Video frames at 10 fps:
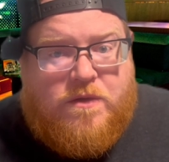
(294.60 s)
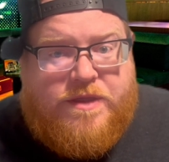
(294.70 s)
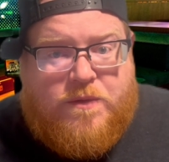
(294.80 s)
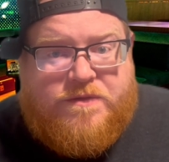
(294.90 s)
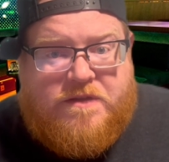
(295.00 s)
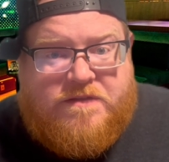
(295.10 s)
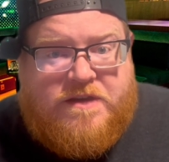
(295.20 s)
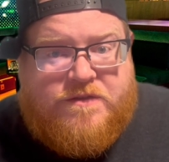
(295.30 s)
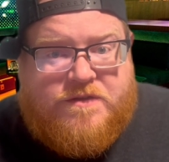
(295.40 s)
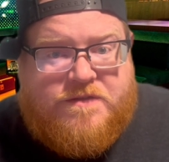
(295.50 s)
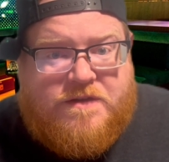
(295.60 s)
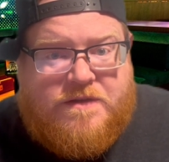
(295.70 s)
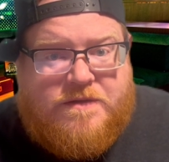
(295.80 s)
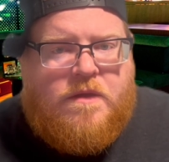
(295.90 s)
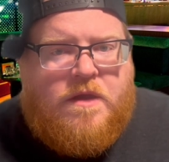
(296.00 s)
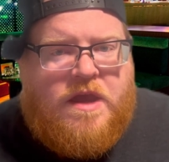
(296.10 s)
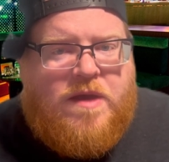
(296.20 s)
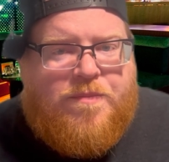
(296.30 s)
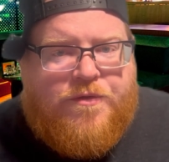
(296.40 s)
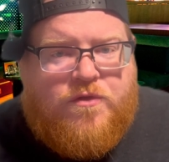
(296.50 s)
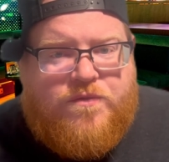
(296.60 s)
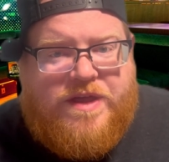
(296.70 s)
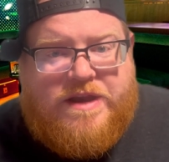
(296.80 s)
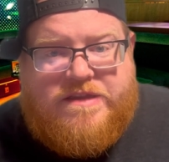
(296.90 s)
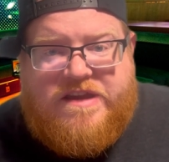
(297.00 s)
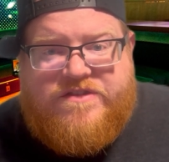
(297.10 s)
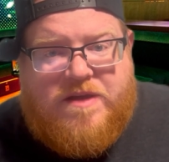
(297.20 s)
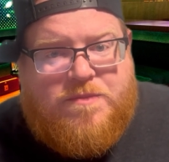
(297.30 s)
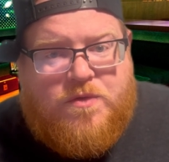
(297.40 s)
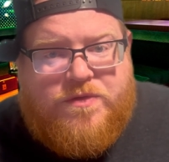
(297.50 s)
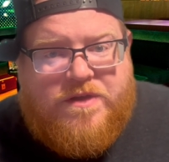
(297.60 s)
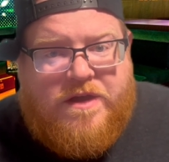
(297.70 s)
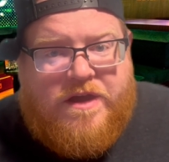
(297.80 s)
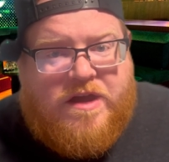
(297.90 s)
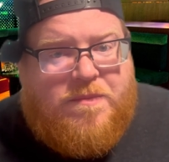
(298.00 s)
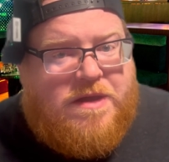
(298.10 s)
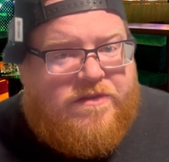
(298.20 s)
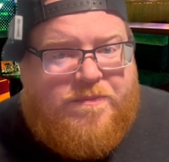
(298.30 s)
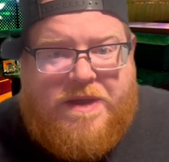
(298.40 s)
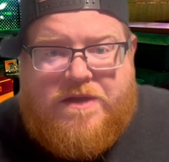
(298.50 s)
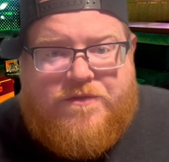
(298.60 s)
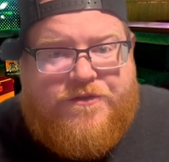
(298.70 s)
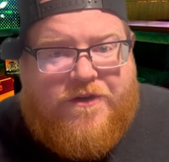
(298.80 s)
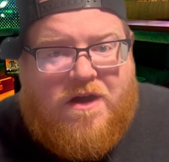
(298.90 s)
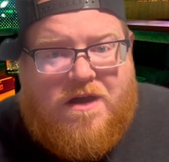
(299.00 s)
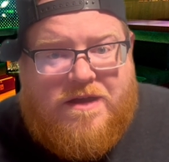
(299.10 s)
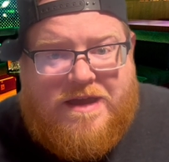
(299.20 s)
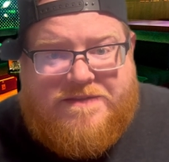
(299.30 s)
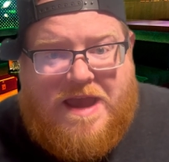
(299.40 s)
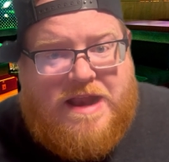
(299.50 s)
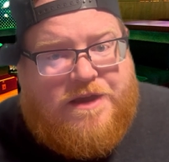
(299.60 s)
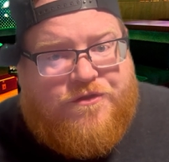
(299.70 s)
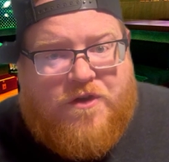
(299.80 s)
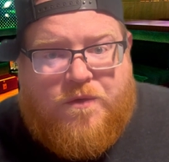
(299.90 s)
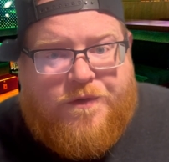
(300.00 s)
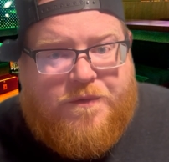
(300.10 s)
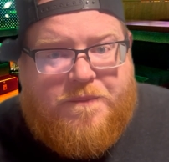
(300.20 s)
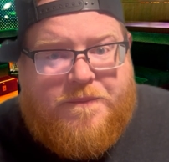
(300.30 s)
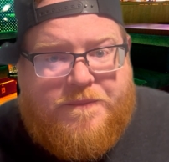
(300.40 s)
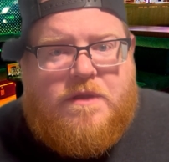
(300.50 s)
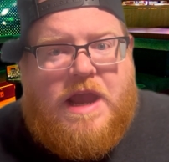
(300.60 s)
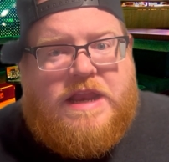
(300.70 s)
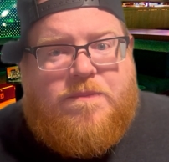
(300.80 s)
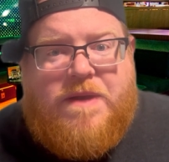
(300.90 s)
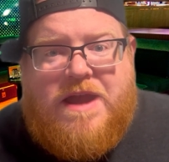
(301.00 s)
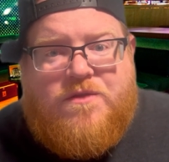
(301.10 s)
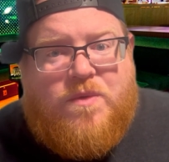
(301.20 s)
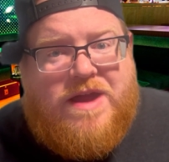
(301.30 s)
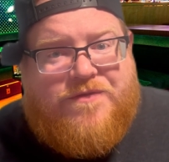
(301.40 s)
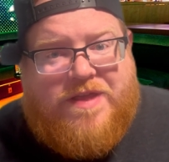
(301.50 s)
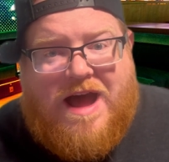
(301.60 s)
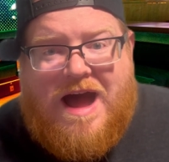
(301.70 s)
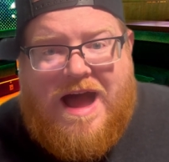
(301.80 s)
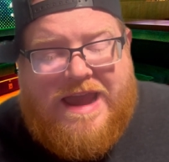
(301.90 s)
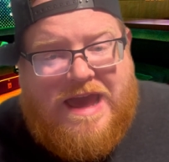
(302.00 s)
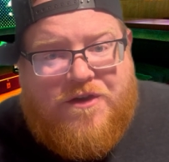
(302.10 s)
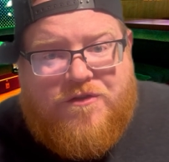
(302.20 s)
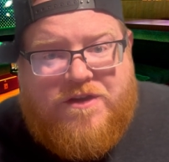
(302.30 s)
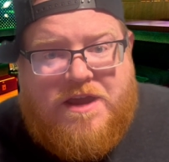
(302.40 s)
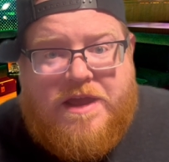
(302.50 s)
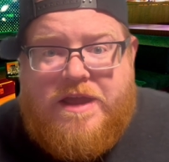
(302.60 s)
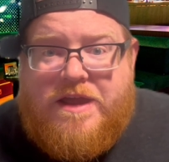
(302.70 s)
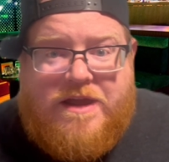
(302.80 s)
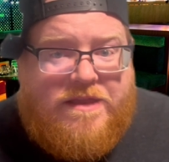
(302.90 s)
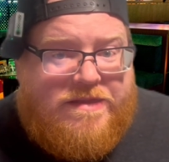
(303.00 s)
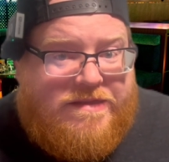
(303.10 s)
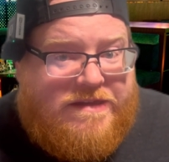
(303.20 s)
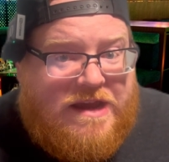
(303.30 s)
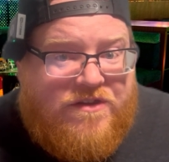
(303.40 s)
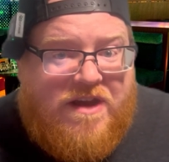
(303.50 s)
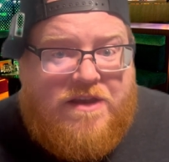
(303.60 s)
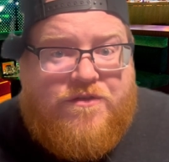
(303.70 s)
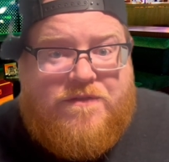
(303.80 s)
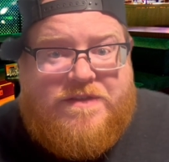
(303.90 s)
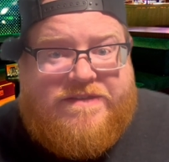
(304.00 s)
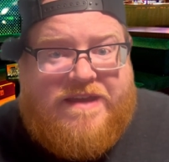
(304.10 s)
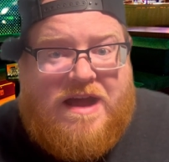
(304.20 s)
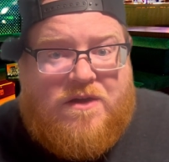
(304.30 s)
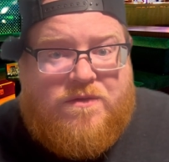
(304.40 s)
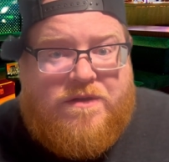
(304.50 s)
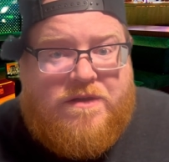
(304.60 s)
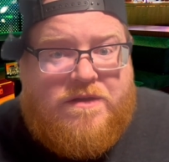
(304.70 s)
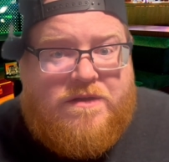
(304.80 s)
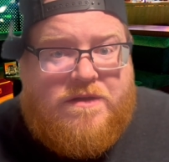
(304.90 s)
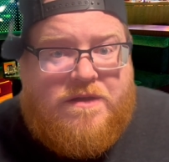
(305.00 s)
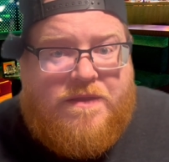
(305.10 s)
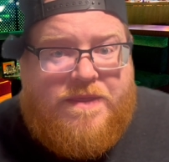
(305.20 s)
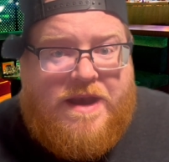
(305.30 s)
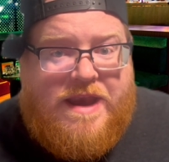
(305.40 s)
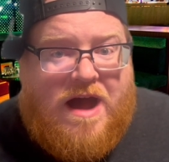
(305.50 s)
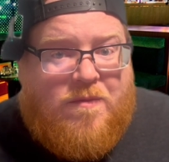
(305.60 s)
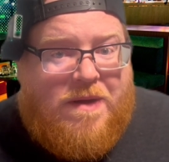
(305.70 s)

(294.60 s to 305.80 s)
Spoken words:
that was in Caesars. He proved that a DJ booth could be as big of a draw as any showroom, and he paved the way for the high-energy, DJ-driven sound that now